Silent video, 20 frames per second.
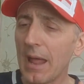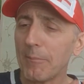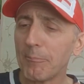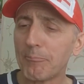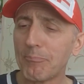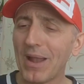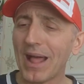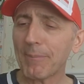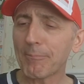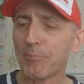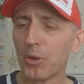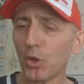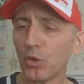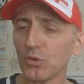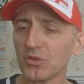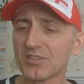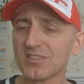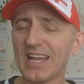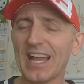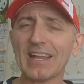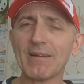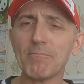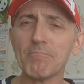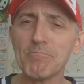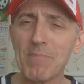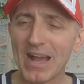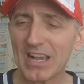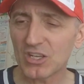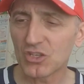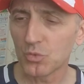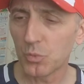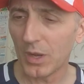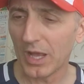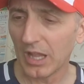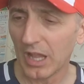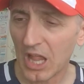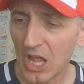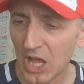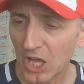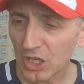And Blackpool side,
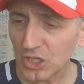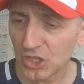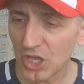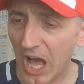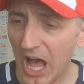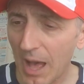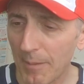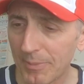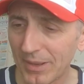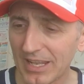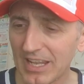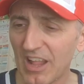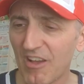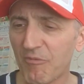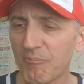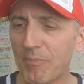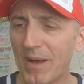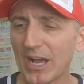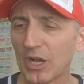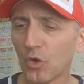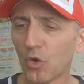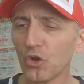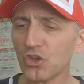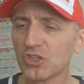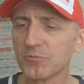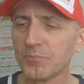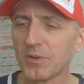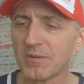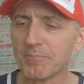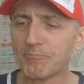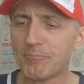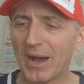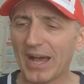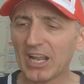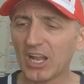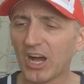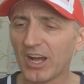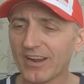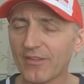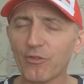Maxwell, Garbutt left back, Husband,
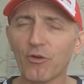Ballard.